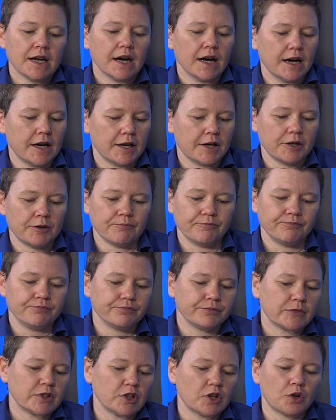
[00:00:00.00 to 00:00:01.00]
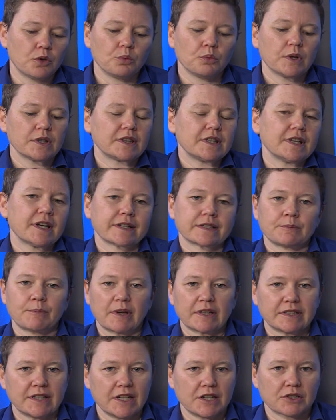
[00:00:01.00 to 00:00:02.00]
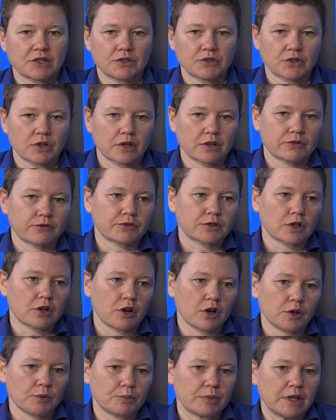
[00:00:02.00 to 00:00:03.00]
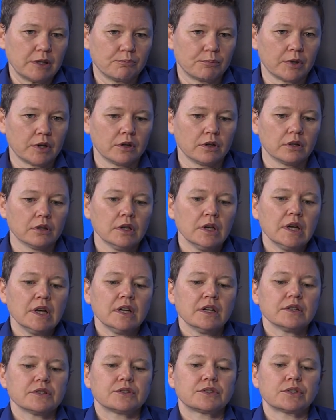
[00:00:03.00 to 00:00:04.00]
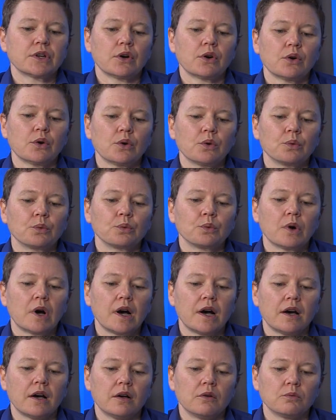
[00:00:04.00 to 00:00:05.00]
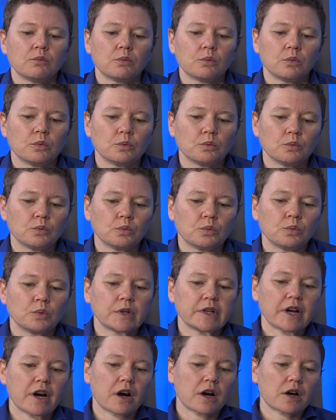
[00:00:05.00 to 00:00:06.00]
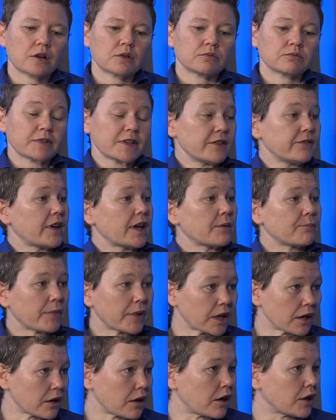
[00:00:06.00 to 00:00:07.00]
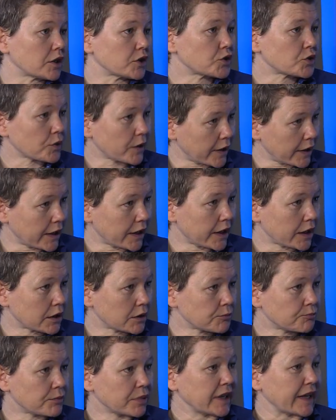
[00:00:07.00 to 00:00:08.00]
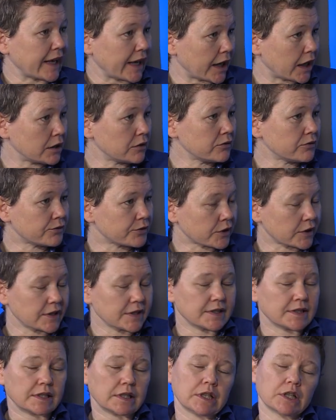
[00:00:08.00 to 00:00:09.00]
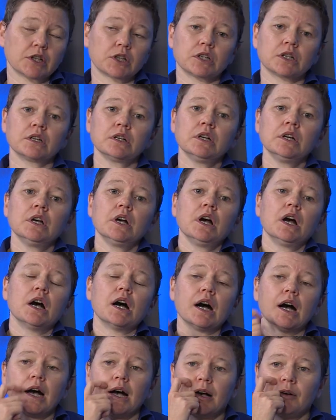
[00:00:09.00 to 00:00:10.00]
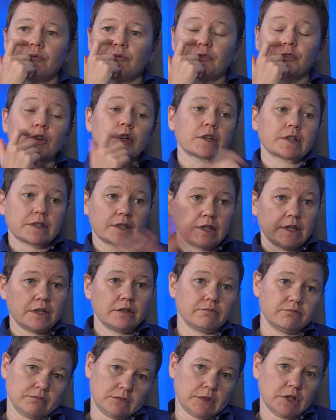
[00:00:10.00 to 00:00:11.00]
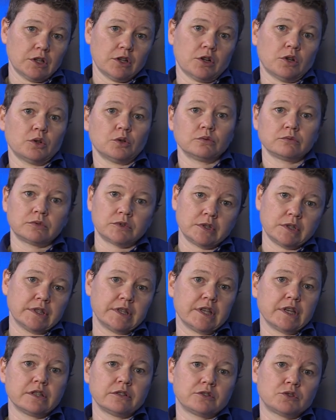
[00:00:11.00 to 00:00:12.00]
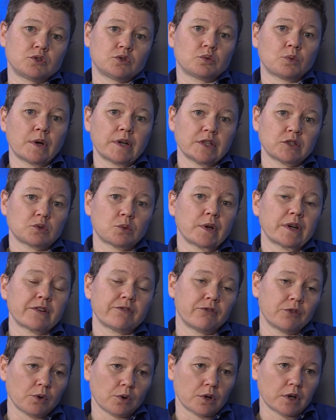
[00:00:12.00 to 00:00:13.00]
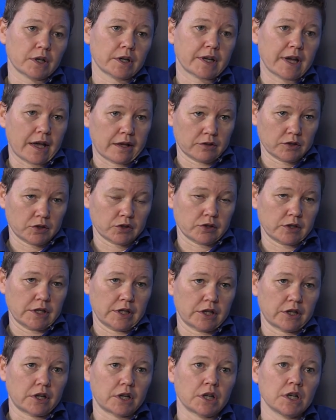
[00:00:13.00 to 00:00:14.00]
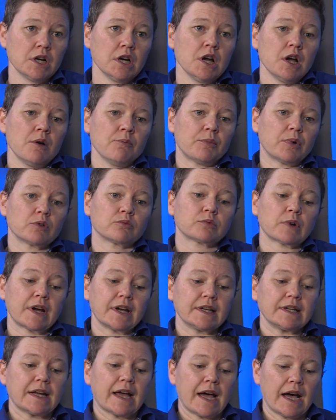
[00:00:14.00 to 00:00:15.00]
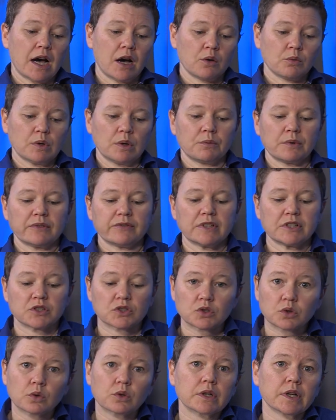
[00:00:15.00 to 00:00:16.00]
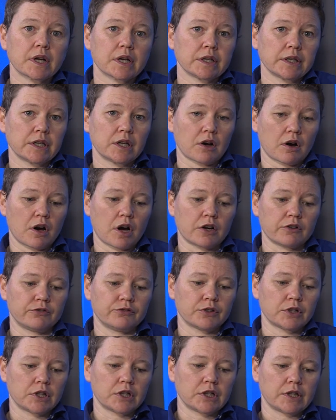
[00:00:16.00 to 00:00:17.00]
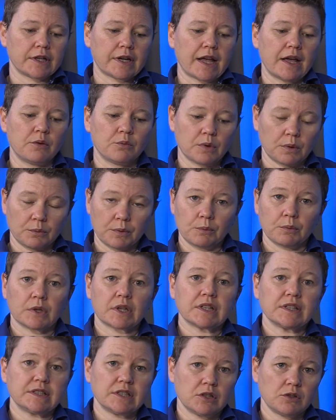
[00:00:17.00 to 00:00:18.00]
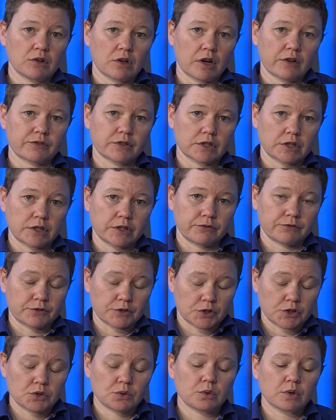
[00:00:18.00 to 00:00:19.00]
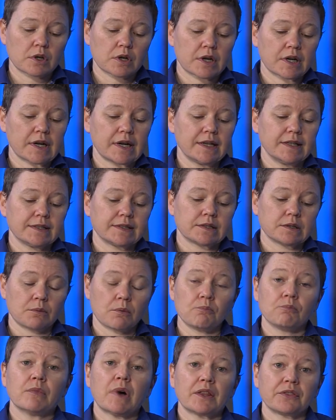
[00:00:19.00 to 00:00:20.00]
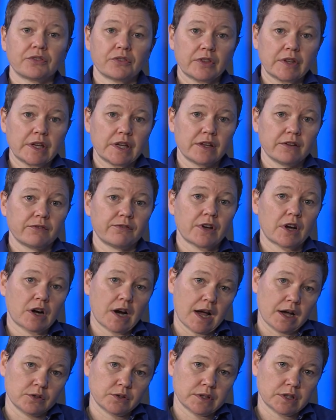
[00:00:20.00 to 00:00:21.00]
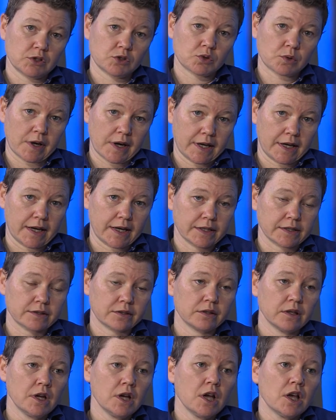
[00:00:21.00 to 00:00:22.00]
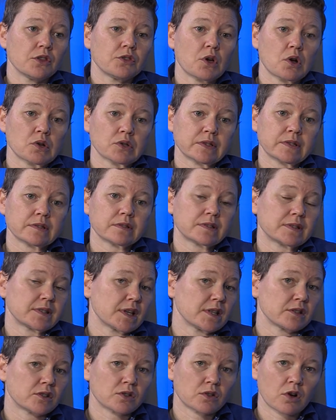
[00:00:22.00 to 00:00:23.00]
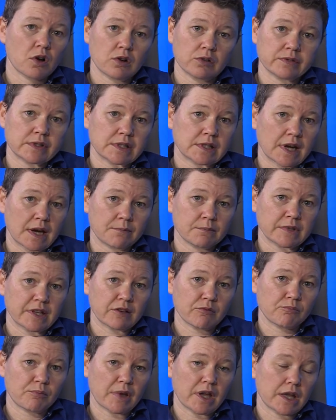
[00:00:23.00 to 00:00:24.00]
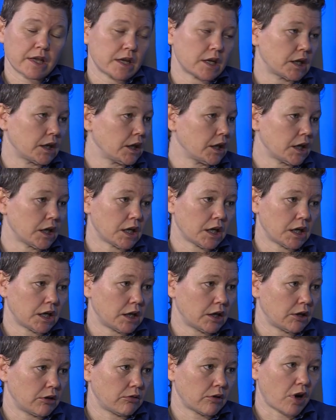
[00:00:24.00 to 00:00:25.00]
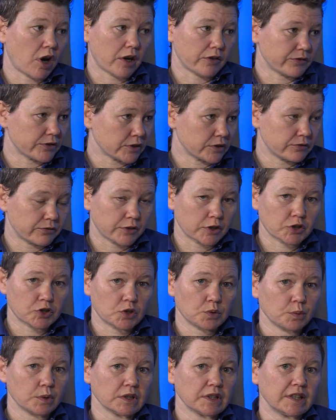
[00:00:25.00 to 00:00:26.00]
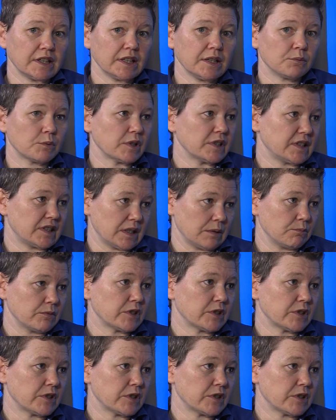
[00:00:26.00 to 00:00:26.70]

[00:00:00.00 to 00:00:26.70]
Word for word: you know, what the expectations are for all people. So we are revamping our training plan for this year, for the 2024 calendar year. But right now, what we've historically offered and what we will continue to offer for sure is monthly fair housing trainings. Those, since COVID times, have been offered virtually, and we seem